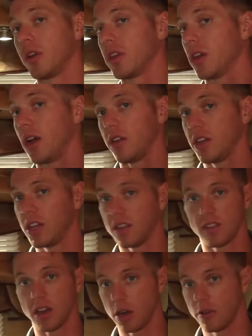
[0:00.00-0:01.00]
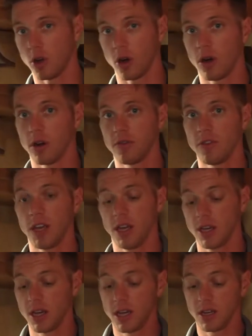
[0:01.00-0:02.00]
with on the inside of your R
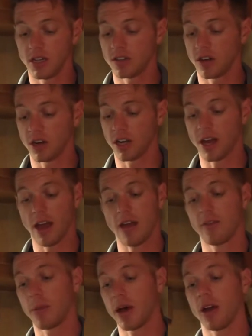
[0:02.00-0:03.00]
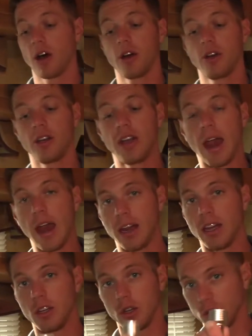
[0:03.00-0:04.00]
V. These are going to have about one hundred
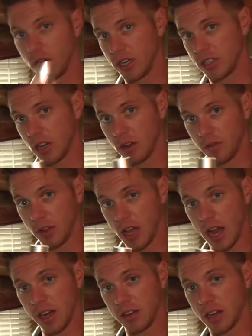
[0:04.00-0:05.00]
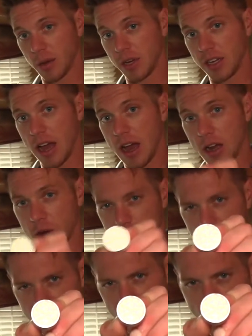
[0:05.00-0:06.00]
eighty degrees of light coming down, and
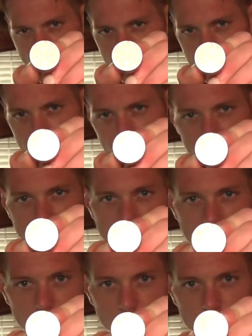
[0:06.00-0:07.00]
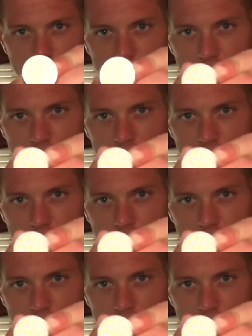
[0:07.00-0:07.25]
we have a lot of different diodes